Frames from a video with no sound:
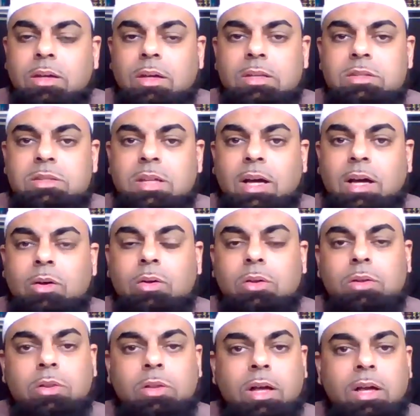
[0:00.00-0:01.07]
He's now
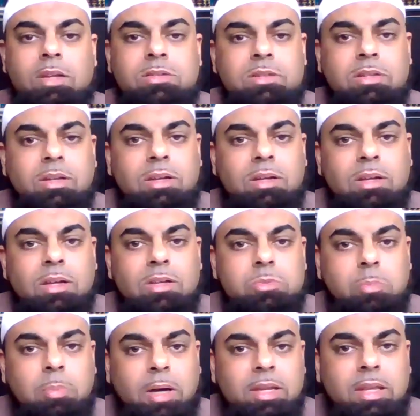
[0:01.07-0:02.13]
lost
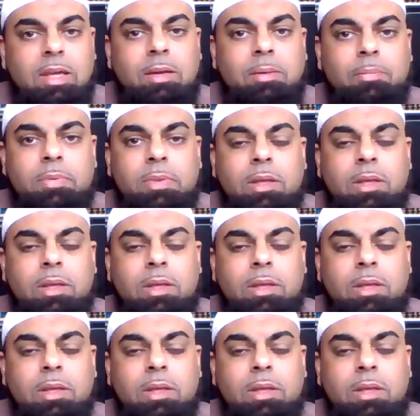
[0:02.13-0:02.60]
his money.